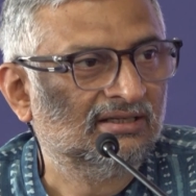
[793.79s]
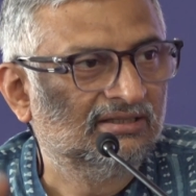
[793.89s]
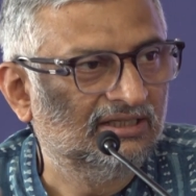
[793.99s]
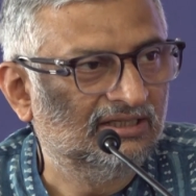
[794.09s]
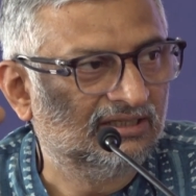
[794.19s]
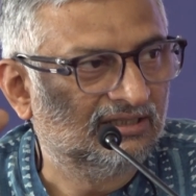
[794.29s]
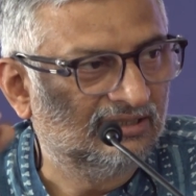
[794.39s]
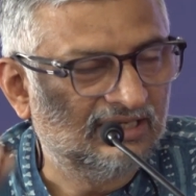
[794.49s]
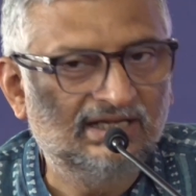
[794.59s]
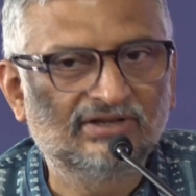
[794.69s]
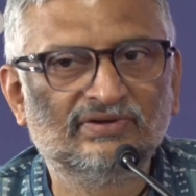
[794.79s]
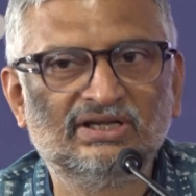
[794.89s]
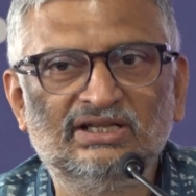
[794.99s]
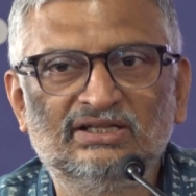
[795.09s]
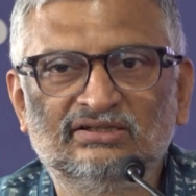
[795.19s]
the native
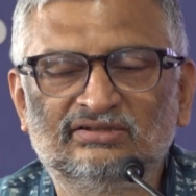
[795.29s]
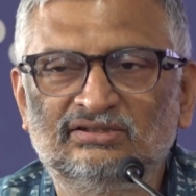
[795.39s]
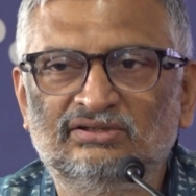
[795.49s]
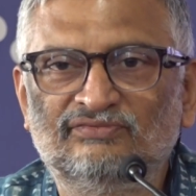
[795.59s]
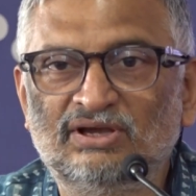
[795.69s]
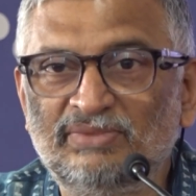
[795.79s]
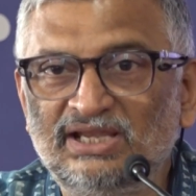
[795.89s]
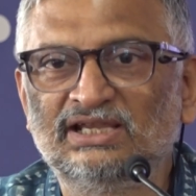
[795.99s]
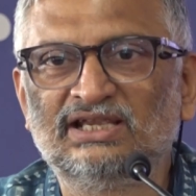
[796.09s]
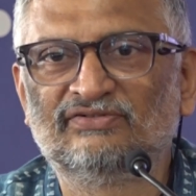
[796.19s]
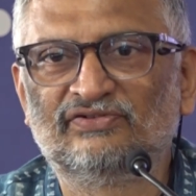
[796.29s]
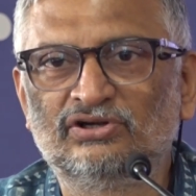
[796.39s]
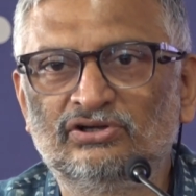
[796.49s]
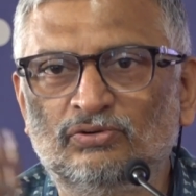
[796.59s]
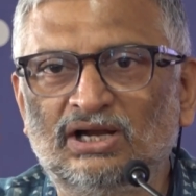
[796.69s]
Indians were making
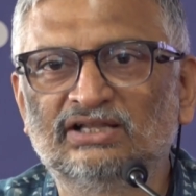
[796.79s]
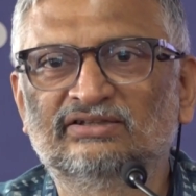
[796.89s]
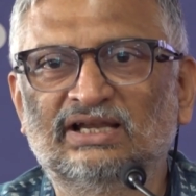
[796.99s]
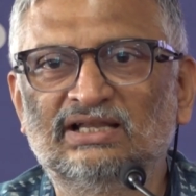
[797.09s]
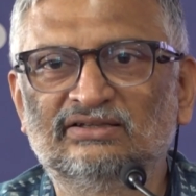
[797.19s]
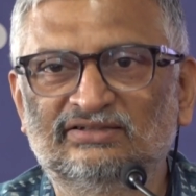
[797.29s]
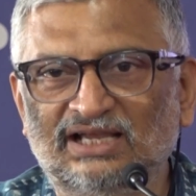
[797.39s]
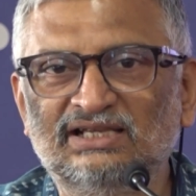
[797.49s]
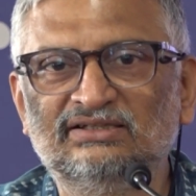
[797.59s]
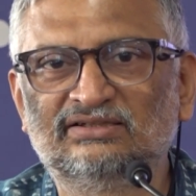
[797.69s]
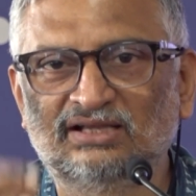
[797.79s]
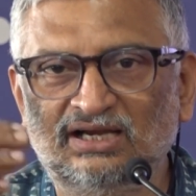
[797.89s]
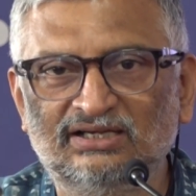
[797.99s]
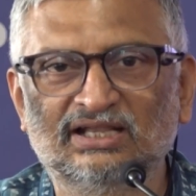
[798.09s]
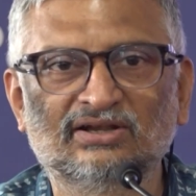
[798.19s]
effort to understand science
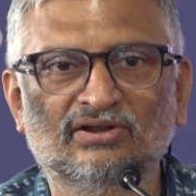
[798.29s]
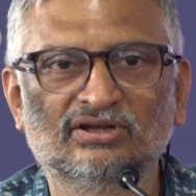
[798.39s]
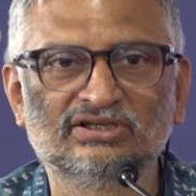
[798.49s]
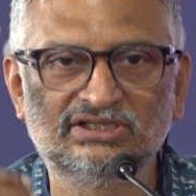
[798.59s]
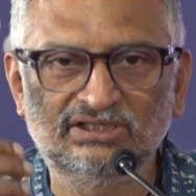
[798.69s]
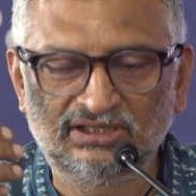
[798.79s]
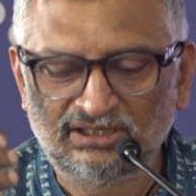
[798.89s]
and technology